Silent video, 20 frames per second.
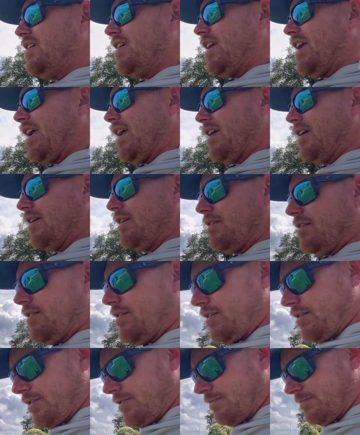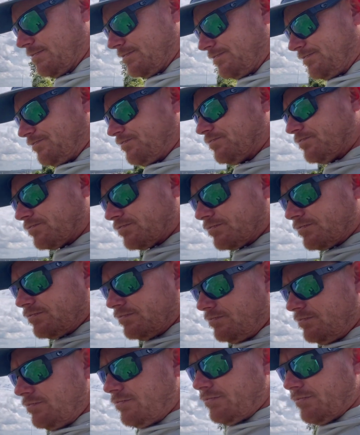and,
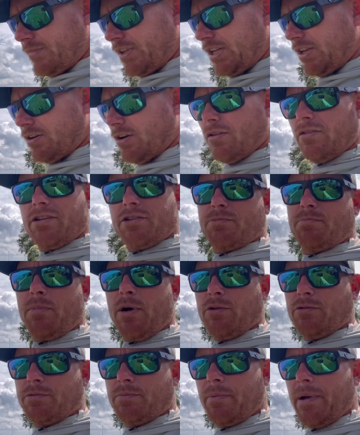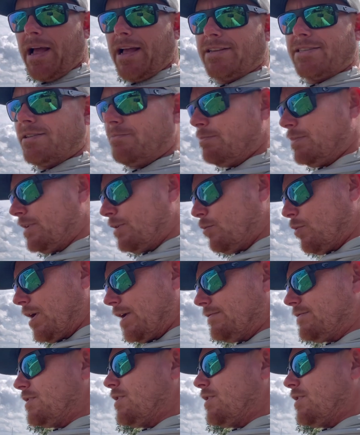you know, there's boats passing, big waves